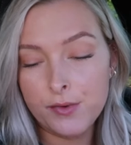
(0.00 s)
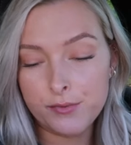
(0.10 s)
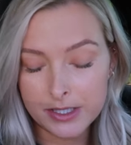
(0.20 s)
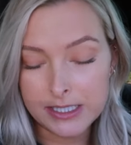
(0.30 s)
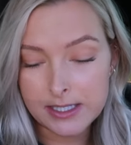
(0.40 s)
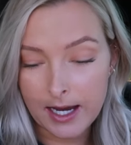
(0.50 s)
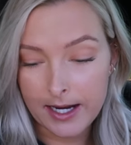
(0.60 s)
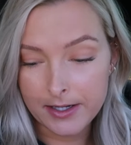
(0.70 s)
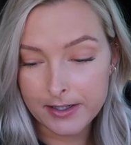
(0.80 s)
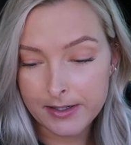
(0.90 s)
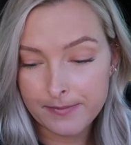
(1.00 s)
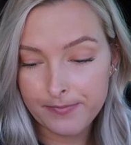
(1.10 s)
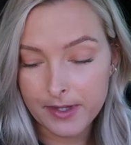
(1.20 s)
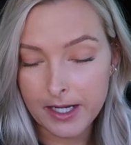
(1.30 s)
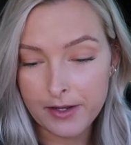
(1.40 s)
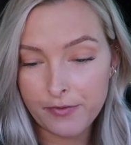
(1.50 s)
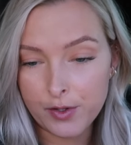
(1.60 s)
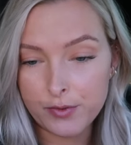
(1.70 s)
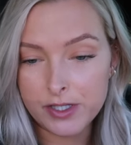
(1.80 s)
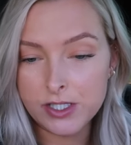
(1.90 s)
really tired and I
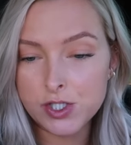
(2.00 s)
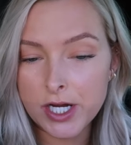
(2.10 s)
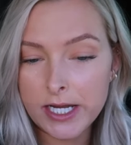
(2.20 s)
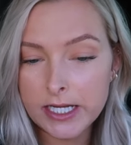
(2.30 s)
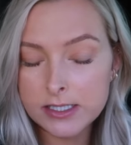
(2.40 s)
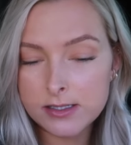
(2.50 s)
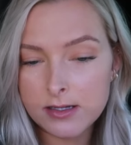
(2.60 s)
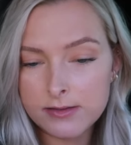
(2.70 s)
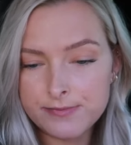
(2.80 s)
feel really drained